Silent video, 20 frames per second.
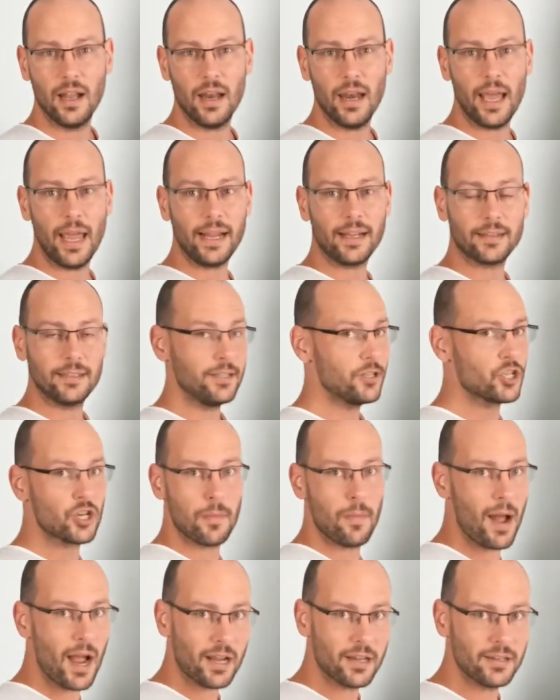Like
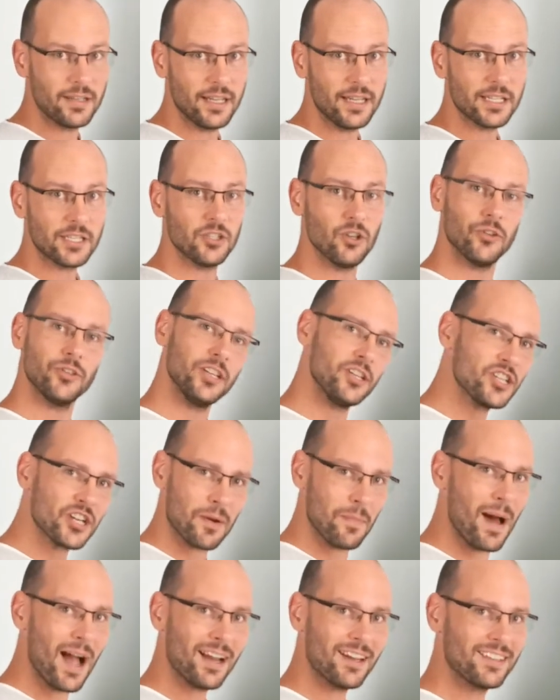digital marketing is not
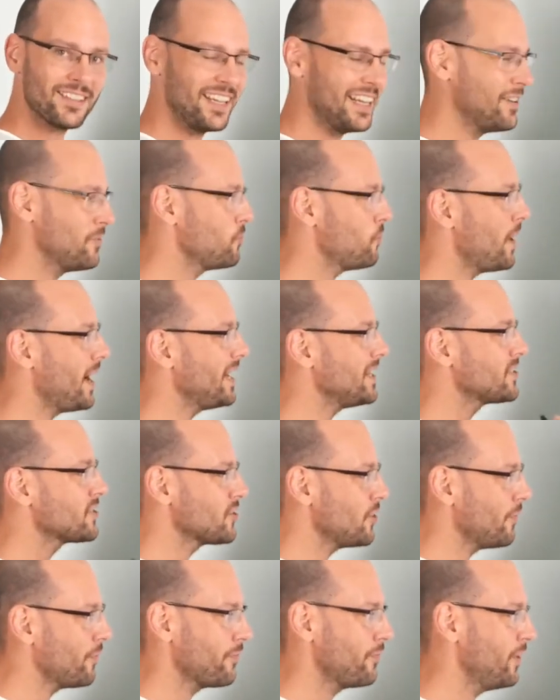digital marketing, while
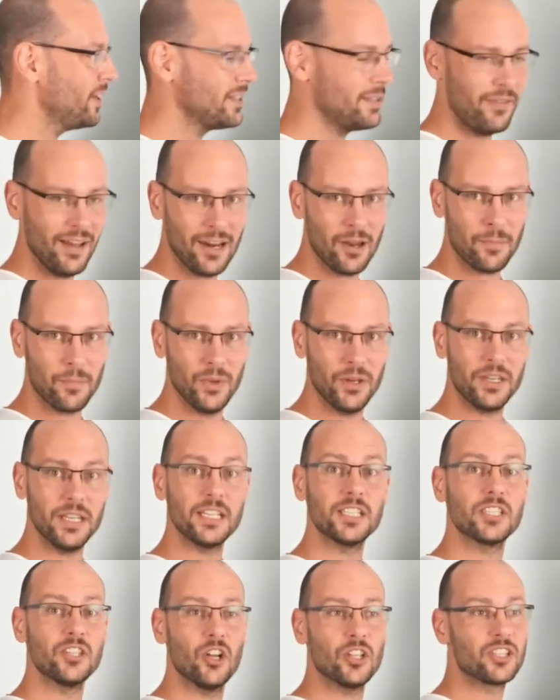software development
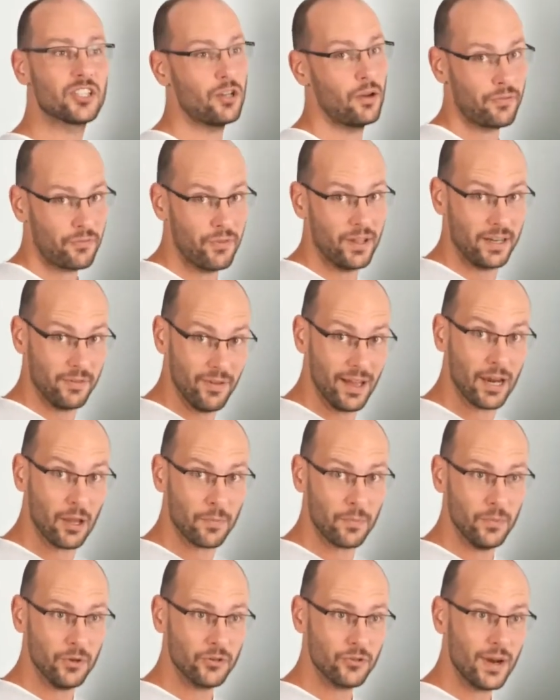is not software
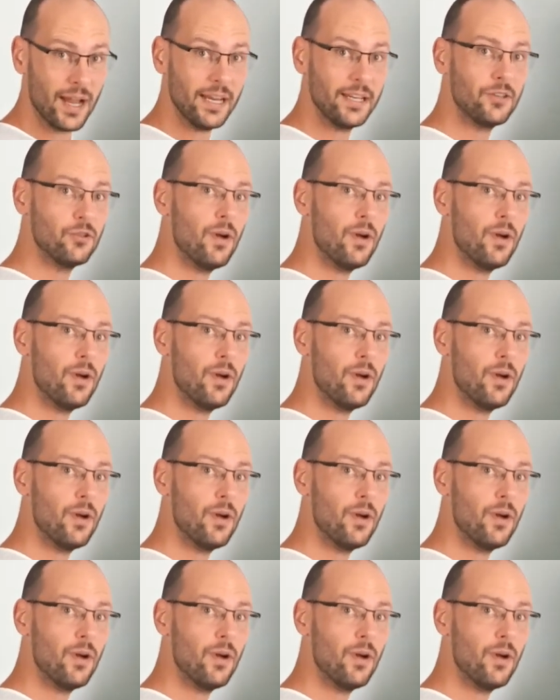development, right?